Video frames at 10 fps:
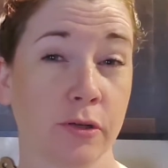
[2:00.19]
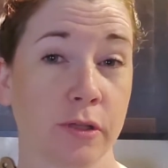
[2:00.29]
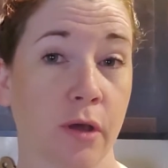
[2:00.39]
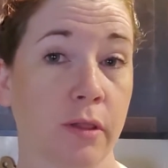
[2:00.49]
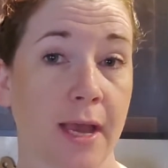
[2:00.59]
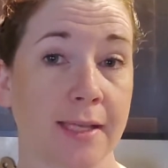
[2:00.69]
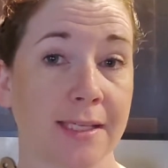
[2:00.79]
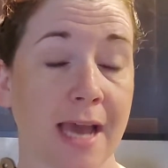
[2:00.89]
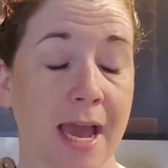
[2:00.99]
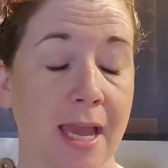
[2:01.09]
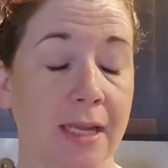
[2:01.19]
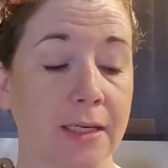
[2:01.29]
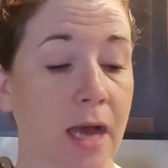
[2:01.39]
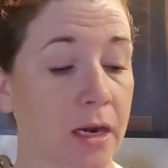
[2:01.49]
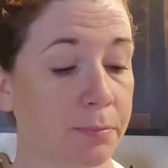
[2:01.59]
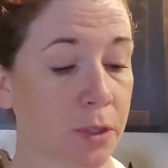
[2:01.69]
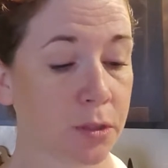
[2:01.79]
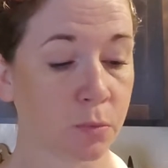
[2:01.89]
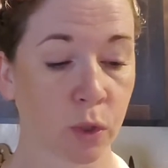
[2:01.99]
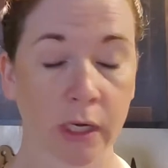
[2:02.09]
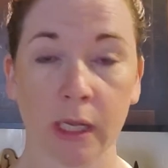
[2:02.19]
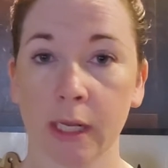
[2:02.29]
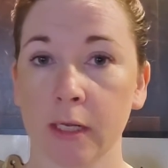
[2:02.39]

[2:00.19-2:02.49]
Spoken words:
or so last night. Got up this morning,